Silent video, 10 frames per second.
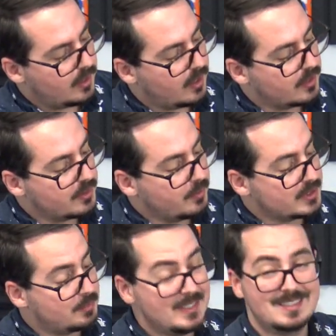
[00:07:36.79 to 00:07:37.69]
uh,
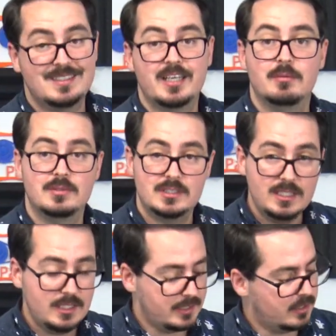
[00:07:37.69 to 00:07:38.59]
USB
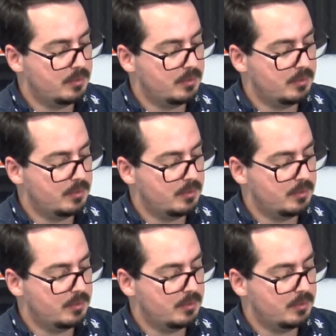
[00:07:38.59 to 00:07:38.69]
Type-C